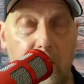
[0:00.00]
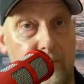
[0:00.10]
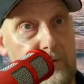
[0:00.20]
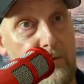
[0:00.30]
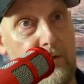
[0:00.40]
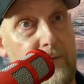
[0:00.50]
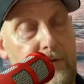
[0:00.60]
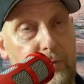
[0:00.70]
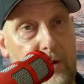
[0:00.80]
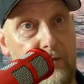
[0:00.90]
confidence
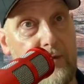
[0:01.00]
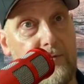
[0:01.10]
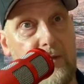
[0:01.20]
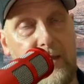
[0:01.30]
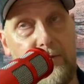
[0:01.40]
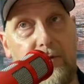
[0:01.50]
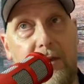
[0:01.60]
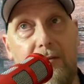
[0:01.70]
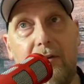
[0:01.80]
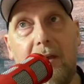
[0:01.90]
after 27 years of
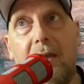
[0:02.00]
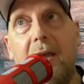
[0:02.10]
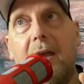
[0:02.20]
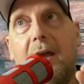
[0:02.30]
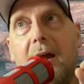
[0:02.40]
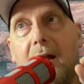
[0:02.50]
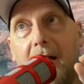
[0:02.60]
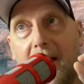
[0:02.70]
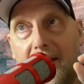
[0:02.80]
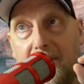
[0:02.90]
teaching,
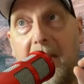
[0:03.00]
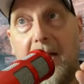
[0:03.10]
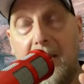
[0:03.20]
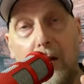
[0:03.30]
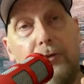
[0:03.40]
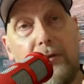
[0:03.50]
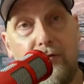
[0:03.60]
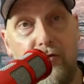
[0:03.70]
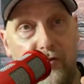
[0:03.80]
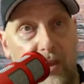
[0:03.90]
I've met a lot
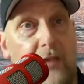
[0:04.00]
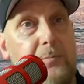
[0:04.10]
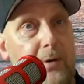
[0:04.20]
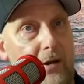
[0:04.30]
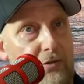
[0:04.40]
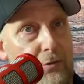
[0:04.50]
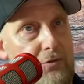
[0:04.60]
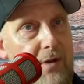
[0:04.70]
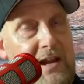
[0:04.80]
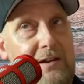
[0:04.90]
of shit personal
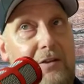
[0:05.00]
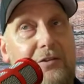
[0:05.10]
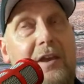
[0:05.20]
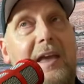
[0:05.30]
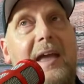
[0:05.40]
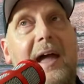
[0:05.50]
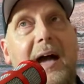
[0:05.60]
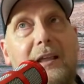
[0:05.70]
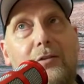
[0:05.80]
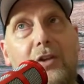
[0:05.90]
trainers.
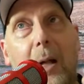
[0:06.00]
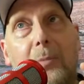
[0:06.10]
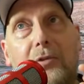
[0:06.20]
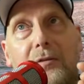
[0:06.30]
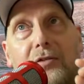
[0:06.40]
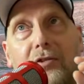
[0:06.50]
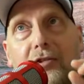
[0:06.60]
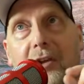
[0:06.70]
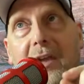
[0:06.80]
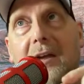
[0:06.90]
And in terms of
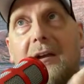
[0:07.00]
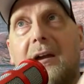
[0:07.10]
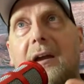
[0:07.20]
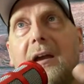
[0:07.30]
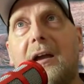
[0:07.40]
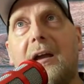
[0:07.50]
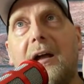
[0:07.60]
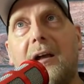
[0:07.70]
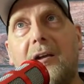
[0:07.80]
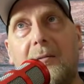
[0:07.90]
sheer
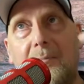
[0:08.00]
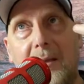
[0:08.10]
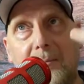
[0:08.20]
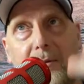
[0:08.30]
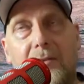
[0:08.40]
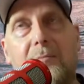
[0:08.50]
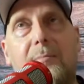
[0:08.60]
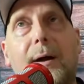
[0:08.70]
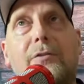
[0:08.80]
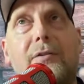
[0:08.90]
commitment,
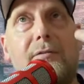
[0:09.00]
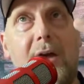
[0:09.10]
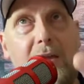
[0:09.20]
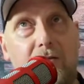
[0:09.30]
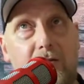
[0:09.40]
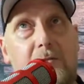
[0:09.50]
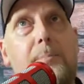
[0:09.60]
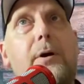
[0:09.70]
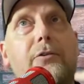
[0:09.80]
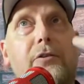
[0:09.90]

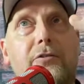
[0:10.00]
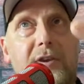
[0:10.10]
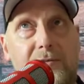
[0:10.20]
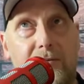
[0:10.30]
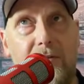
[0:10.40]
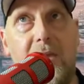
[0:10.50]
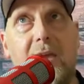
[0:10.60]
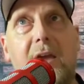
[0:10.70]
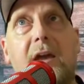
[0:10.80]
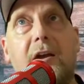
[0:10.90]
motivation,
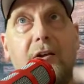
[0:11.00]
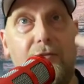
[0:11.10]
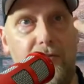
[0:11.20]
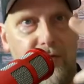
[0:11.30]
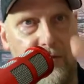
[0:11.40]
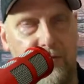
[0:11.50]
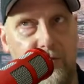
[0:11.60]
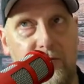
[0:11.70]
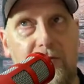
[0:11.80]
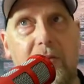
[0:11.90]
positivity,
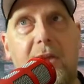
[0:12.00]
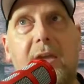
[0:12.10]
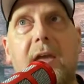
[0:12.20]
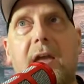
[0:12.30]
consistency,